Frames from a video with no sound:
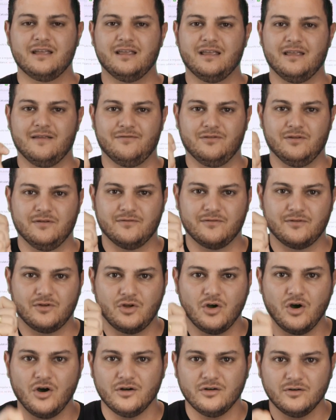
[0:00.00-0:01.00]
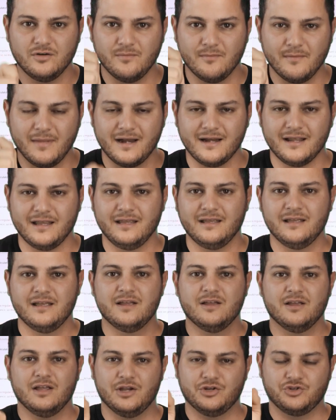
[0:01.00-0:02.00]
If you've got money,
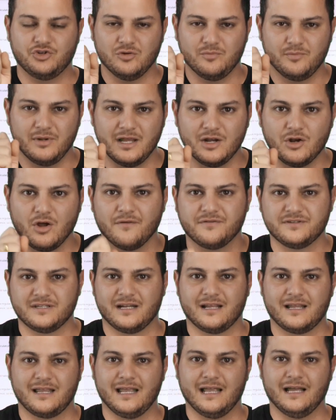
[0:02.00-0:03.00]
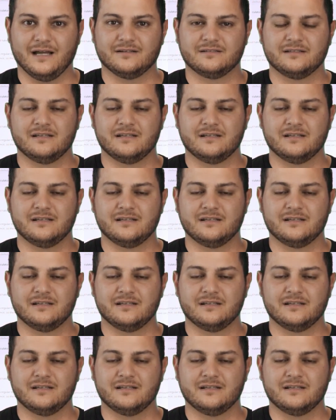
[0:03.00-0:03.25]
it should be an offset account.